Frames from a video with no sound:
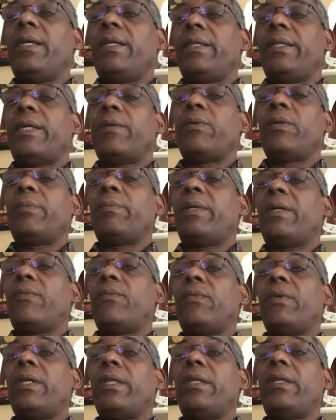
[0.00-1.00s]
They would have been
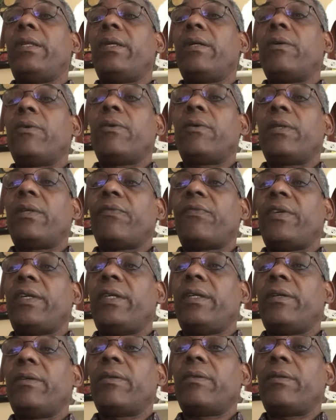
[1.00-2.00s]
willing to go on the
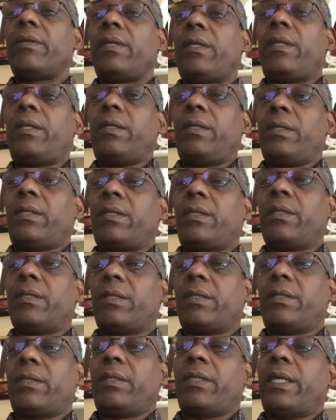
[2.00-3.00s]
field.
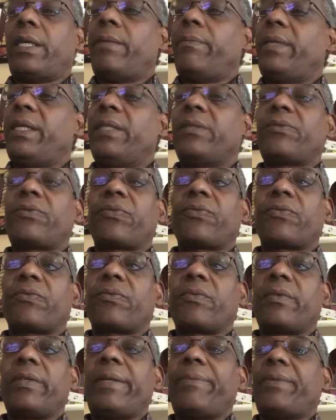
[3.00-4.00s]
They be
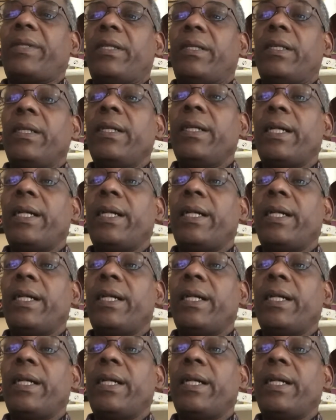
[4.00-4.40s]
tripping.